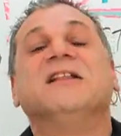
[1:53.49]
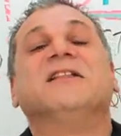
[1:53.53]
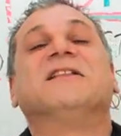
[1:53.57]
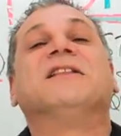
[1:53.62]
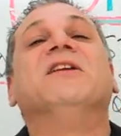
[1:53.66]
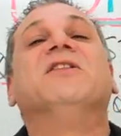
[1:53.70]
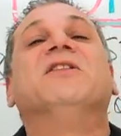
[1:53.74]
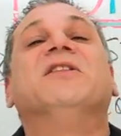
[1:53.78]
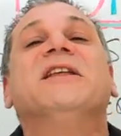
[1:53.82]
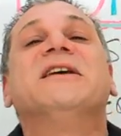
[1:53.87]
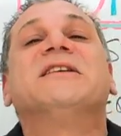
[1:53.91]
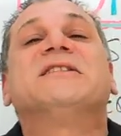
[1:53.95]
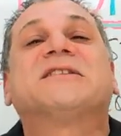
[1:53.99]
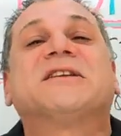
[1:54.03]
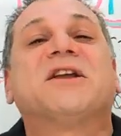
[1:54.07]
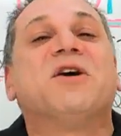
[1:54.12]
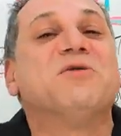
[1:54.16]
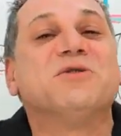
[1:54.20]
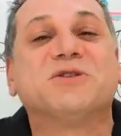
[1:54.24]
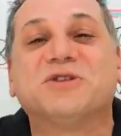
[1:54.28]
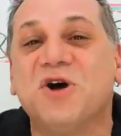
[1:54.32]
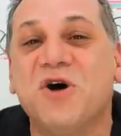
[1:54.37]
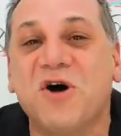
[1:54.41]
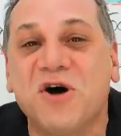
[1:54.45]
The list
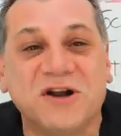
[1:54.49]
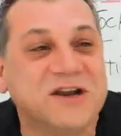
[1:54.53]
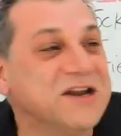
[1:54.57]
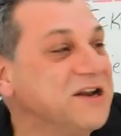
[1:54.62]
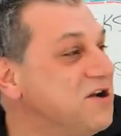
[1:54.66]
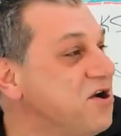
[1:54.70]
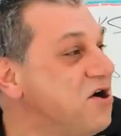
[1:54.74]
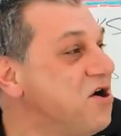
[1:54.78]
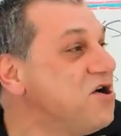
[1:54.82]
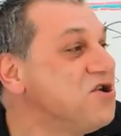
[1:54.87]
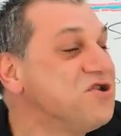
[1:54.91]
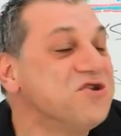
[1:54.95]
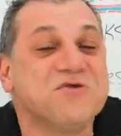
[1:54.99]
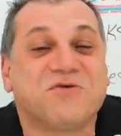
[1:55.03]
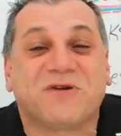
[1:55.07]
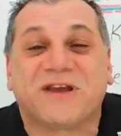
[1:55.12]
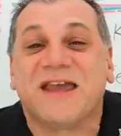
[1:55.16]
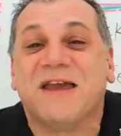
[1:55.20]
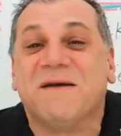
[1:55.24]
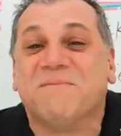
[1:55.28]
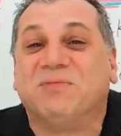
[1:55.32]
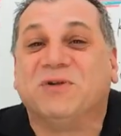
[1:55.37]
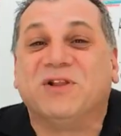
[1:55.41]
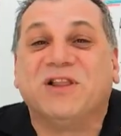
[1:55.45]
goes on and on. You
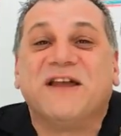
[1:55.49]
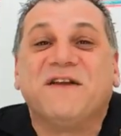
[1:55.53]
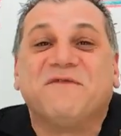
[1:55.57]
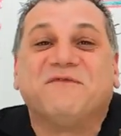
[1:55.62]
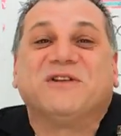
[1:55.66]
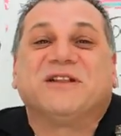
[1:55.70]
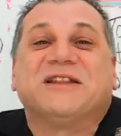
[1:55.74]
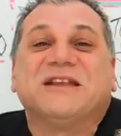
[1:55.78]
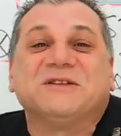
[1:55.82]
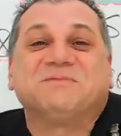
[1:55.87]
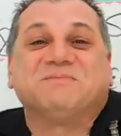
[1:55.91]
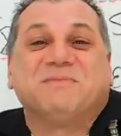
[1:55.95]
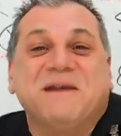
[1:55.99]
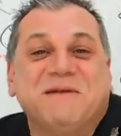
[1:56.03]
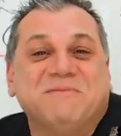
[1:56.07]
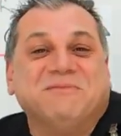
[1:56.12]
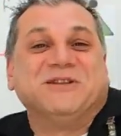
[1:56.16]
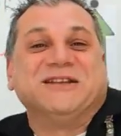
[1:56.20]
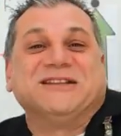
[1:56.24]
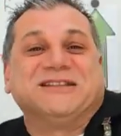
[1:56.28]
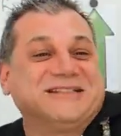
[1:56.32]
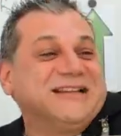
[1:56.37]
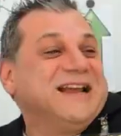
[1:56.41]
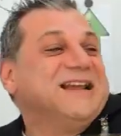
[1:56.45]
can't believe what these
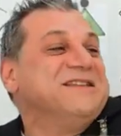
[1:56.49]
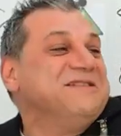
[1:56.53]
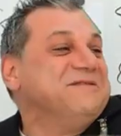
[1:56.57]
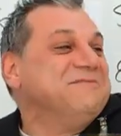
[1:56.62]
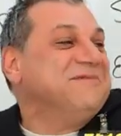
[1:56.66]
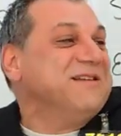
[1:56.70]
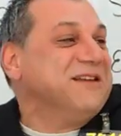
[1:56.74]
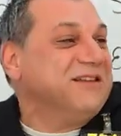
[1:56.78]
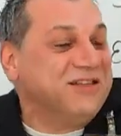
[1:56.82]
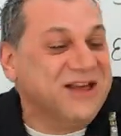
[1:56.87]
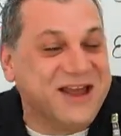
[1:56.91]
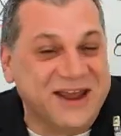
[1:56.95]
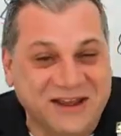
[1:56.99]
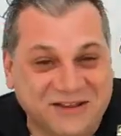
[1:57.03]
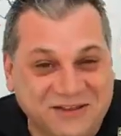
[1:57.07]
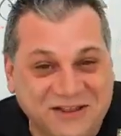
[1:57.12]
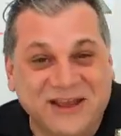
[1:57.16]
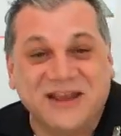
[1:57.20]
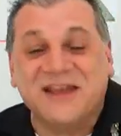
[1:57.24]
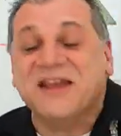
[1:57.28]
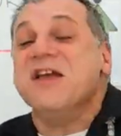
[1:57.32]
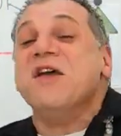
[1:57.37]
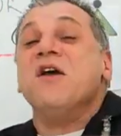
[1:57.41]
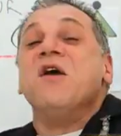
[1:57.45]
people are sending me
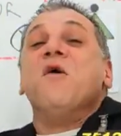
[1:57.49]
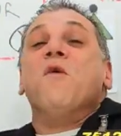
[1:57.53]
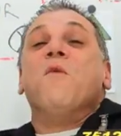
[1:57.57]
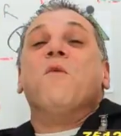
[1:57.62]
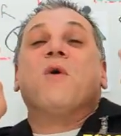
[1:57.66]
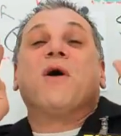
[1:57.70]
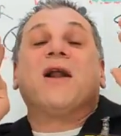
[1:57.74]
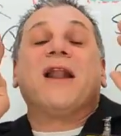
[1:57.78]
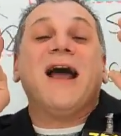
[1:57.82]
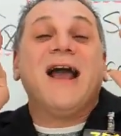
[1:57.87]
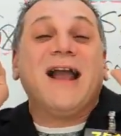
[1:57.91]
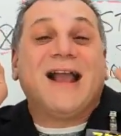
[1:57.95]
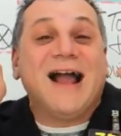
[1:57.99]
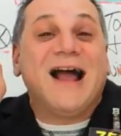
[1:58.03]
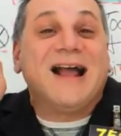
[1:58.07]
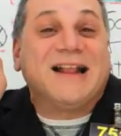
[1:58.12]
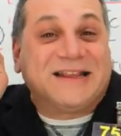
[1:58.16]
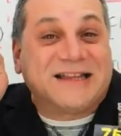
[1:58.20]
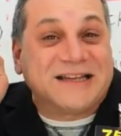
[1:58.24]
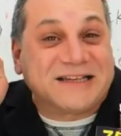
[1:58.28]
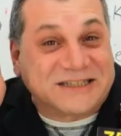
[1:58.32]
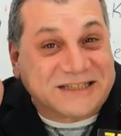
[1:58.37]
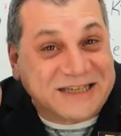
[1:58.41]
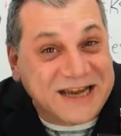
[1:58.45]
lately. What I
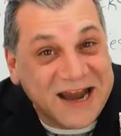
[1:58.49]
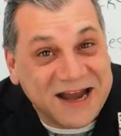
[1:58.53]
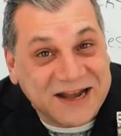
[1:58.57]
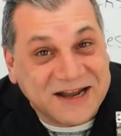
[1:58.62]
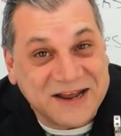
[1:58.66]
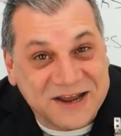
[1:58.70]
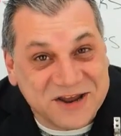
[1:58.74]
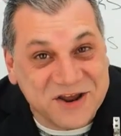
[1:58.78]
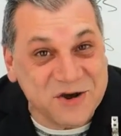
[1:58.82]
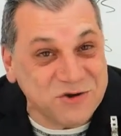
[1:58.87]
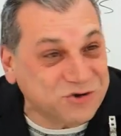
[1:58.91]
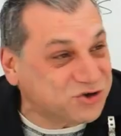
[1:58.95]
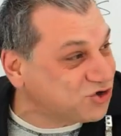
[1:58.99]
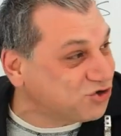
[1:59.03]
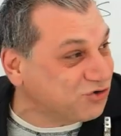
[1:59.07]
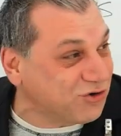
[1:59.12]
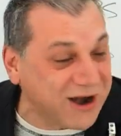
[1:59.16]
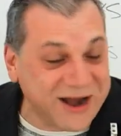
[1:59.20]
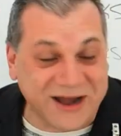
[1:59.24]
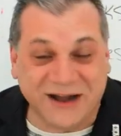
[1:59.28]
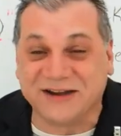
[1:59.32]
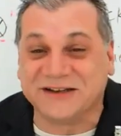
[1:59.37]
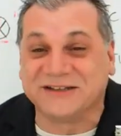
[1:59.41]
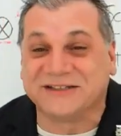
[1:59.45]
got to say to you
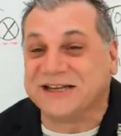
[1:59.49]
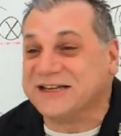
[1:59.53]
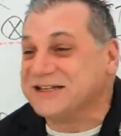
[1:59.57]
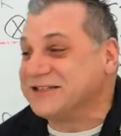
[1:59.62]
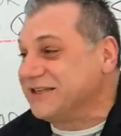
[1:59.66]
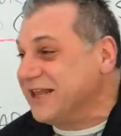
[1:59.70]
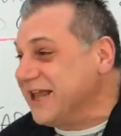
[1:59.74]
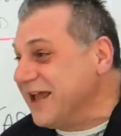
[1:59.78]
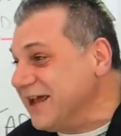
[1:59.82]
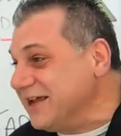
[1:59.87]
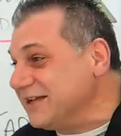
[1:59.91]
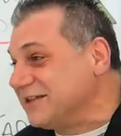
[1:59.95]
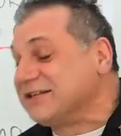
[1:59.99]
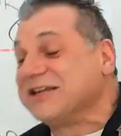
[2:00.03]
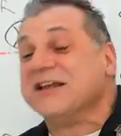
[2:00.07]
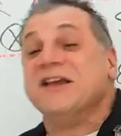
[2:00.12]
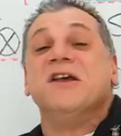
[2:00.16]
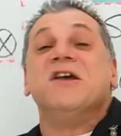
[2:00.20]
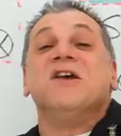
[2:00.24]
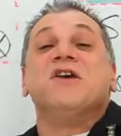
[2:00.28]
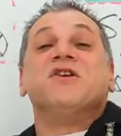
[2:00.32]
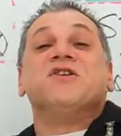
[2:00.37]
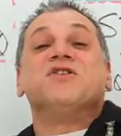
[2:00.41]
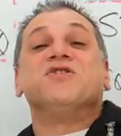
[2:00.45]
traders is this.
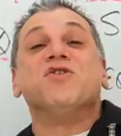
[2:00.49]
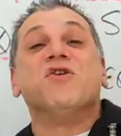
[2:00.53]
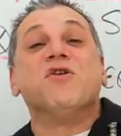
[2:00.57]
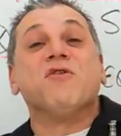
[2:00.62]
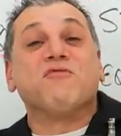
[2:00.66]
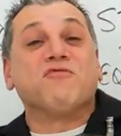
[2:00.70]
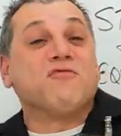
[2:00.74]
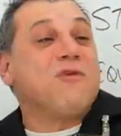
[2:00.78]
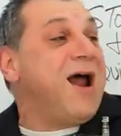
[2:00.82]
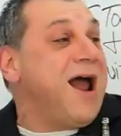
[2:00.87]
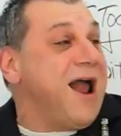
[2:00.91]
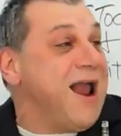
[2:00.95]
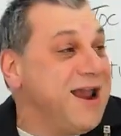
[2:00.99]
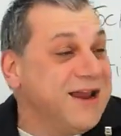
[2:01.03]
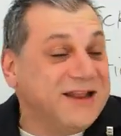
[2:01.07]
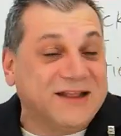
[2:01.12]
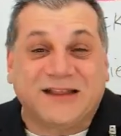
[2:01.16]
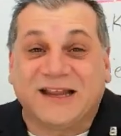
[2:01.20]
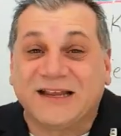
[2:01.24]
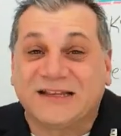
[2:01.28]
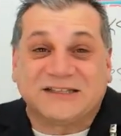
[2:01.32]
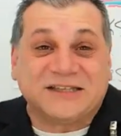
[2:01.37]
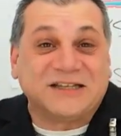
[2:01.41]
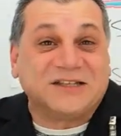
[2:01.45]
You're right.
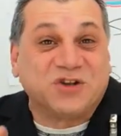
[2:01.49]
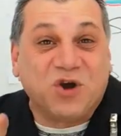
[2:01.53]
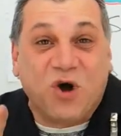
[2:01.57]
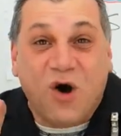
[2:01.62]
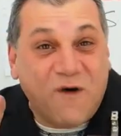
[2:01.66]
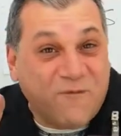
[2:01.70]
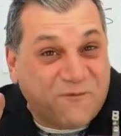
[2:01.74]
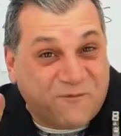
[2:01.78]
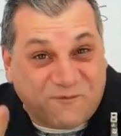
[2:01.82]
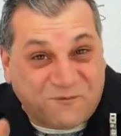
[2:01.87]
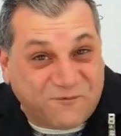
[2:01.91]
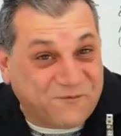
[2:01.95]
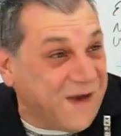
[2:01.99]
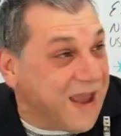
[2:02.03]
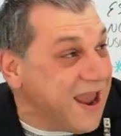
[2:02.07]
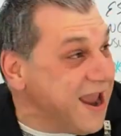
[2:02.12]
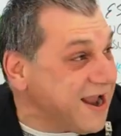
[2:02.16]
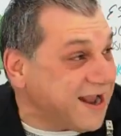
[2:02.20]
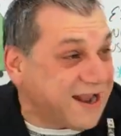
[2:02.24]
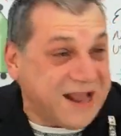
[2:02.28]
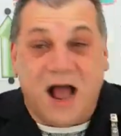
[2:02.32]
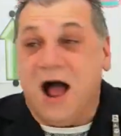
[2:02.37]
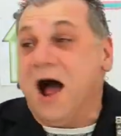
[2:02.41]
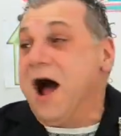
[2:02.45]
This is all
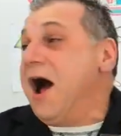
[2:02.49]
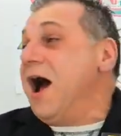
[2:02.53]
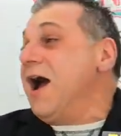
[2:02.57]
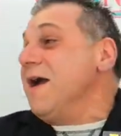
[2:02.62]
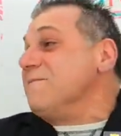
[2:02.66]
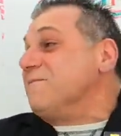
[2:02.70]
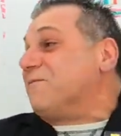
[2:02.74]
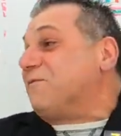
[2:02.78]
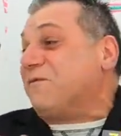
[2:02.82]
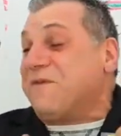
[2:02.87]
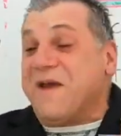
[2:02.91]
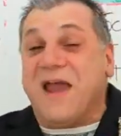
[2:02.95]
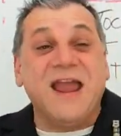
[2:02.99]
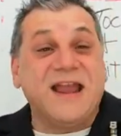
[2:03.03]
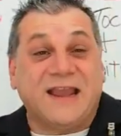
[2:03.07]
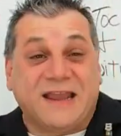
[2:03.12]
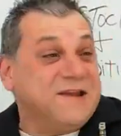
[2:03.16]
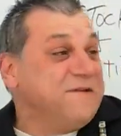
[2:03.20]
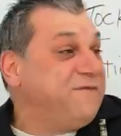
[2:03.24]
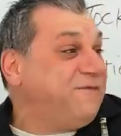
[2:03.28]
fake. I'm fake.